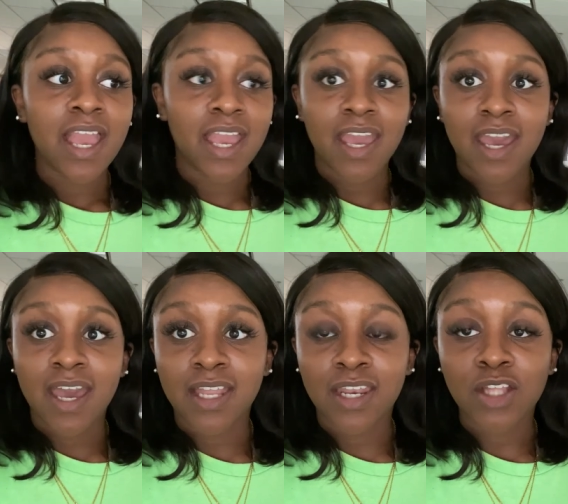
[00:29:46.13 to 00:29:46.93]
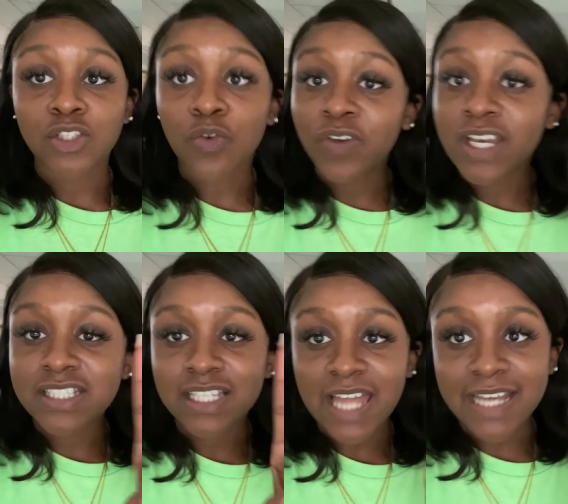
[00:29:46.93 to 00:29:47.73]
And don't forget
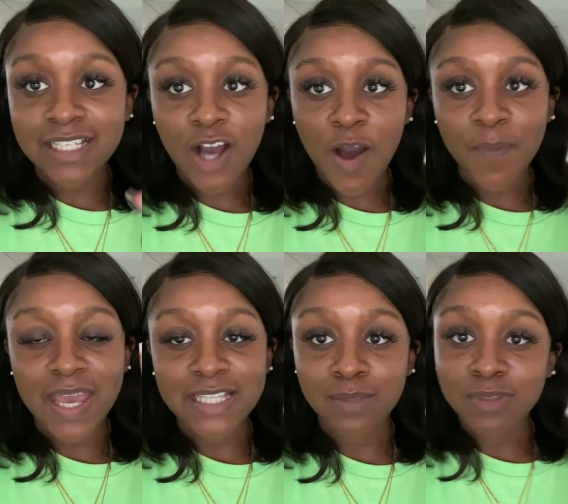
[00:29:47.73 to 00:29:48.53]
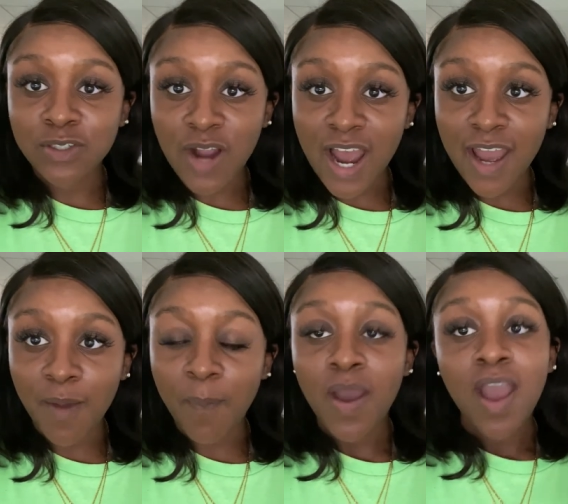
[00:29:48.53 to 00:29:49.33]
to like, comment, and subscribe.